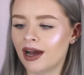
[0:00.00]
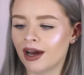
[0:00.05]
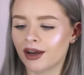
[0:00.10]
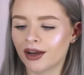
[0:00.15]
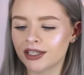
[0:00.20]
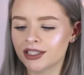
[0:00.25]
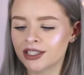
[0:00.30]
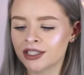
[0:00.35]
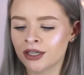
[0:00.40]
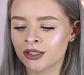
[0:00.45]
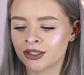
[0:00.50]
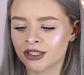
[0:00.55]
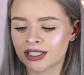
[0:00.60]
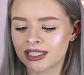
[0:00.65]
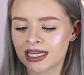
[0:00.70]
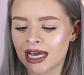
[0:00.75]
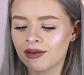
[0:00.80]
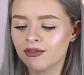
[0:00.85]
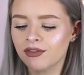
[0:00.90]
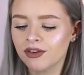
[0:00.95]
and I don't know,
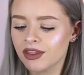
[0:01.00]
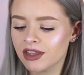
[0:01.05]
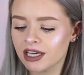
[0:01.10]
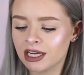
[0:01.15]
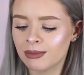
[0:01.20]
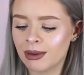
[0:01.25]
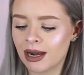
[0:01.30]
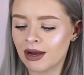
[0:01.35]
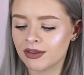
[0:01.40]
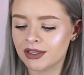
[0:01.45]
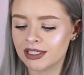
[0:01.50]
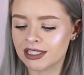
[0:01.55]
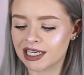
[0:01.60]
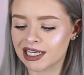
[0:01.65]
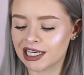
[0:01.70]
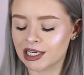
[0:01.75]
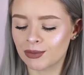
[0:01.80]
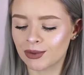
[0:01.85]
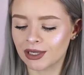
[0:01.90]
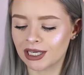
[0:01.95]
just everything about these
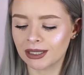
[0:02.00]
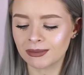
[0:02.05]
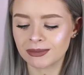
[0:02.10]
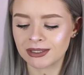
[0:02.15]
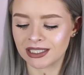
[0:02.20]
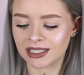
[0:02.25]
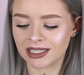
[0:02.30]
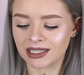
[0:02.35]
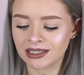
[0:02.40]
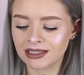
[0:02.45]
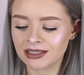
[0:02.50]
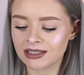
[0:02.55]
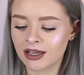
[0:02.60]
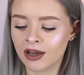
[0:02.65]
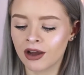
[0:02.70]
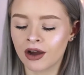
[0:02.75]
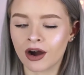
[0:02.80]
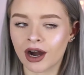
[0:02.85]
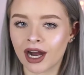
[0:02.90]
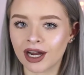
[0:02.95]
liquid lipsticks
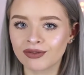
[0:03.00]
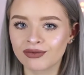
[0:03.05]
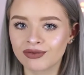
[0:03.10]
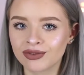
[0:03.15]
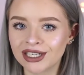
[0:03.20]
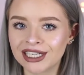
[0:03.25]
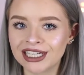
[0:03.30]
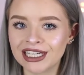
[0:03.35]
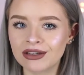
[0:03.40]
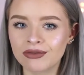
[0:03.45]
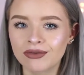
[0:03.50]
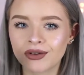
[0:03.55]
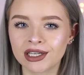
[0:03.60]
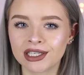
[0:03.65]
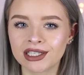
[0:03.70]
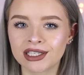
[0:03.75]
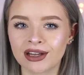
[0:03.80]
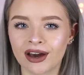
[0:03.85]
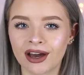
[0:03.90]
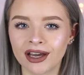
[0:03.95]
I really
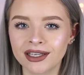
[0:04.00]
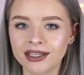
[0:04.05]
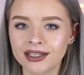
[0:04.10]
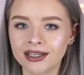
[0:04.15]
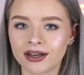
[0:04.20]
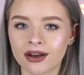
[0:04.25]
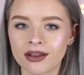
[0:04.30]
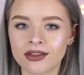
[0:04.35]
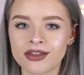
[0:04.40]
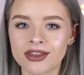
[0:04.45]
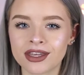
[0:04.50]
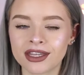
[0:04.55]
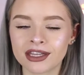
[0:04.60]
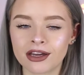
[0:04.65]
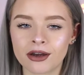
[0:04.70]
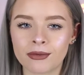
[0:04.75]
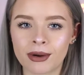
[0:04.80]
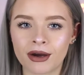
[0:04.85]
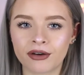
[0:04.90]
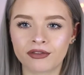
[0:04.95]
really like and I think
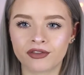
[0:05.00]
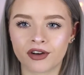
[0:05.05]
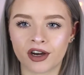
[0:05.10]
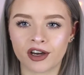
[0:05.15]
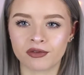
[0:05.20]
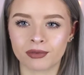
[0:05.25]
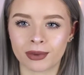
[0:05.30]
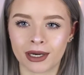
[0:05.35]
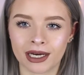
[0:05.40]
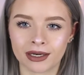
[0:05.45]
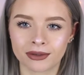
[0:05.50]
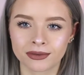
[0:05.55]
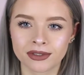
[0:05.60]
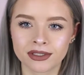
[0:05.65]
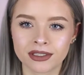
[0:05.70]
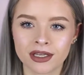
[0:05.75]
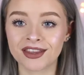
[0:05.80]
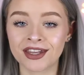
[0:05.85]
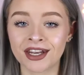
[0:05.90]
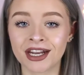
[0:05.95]
they're about £5.